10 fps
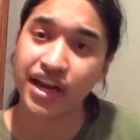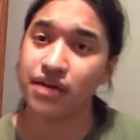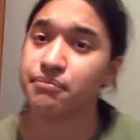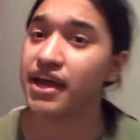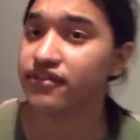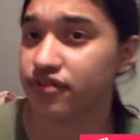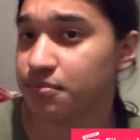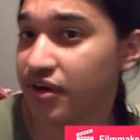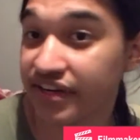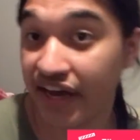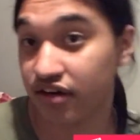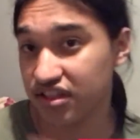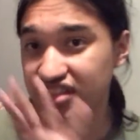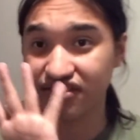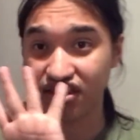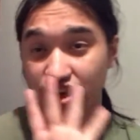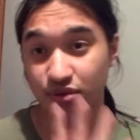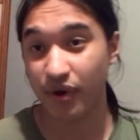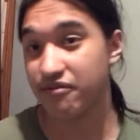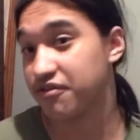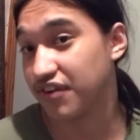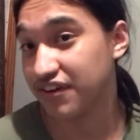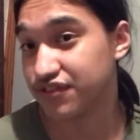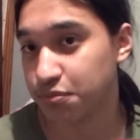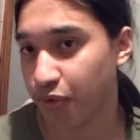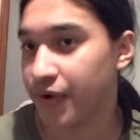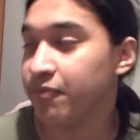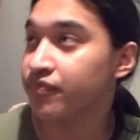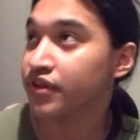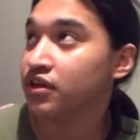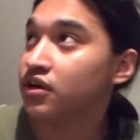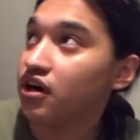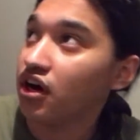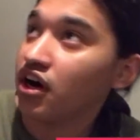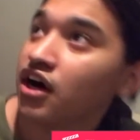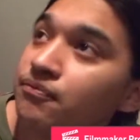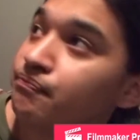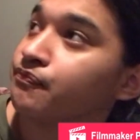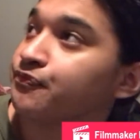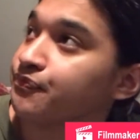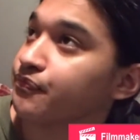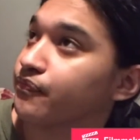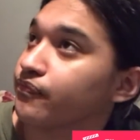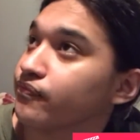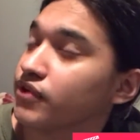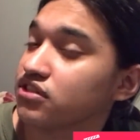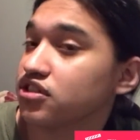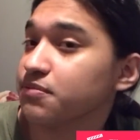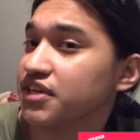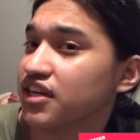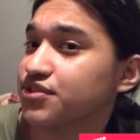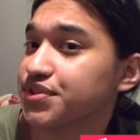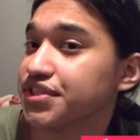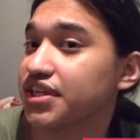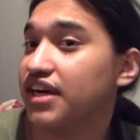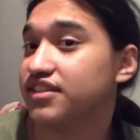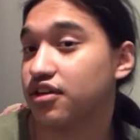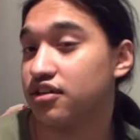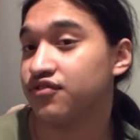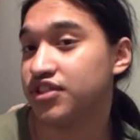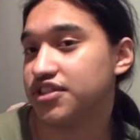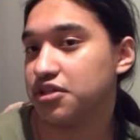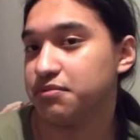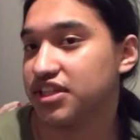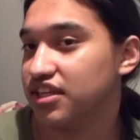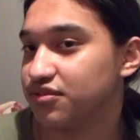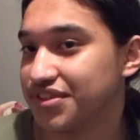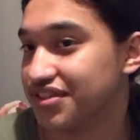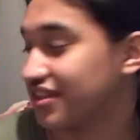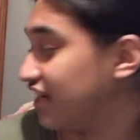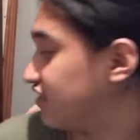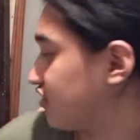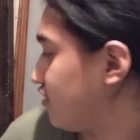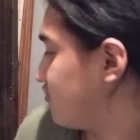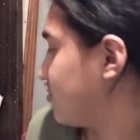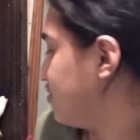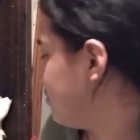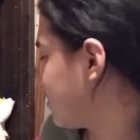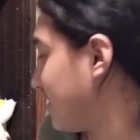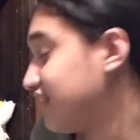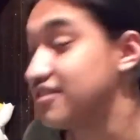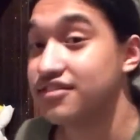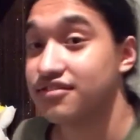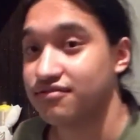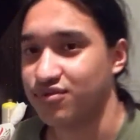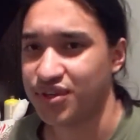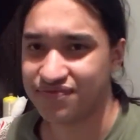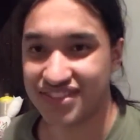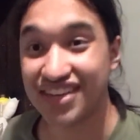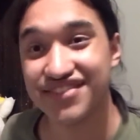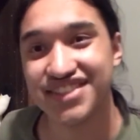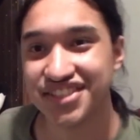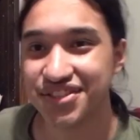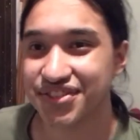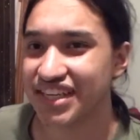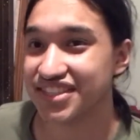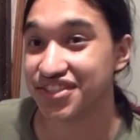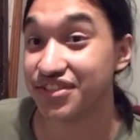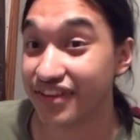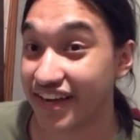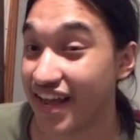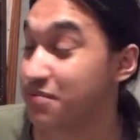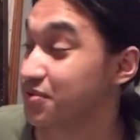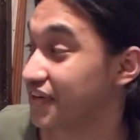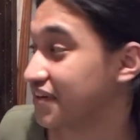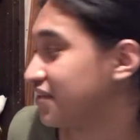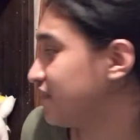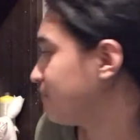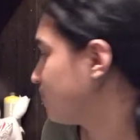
I made for them right now. Another wave of 5 support. Tell me guys what you guys thought of it. Tell me guys what you guys thought of the new set. Well, not really new set, just new camera angle.